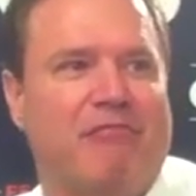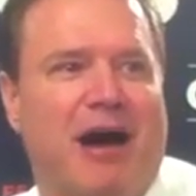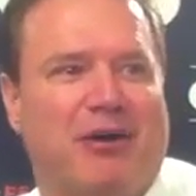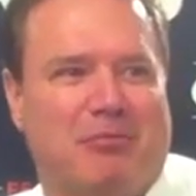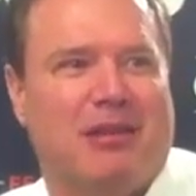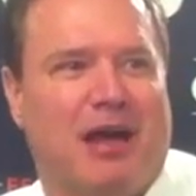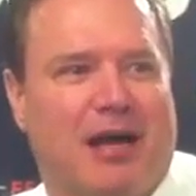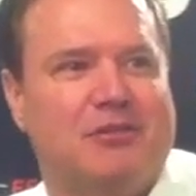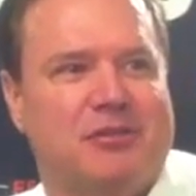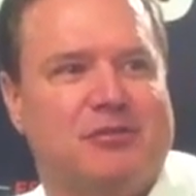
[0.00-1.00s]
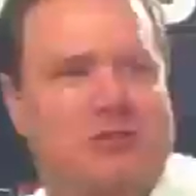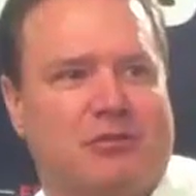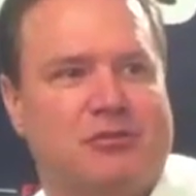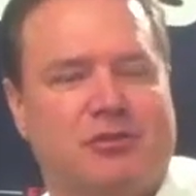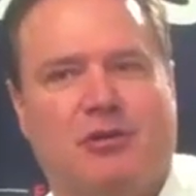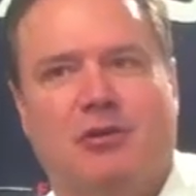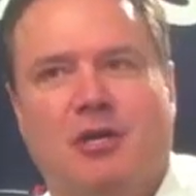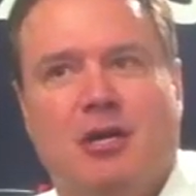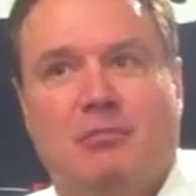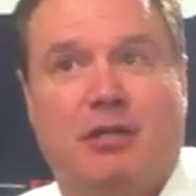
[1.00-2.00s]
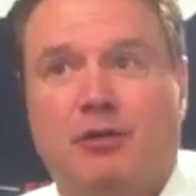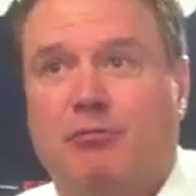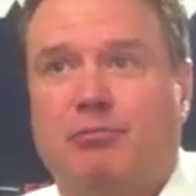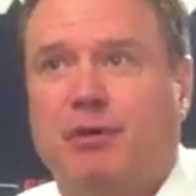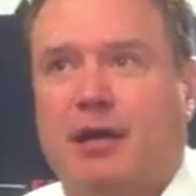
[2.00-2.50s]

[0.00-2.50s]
They fouled him a lot. So. But you're.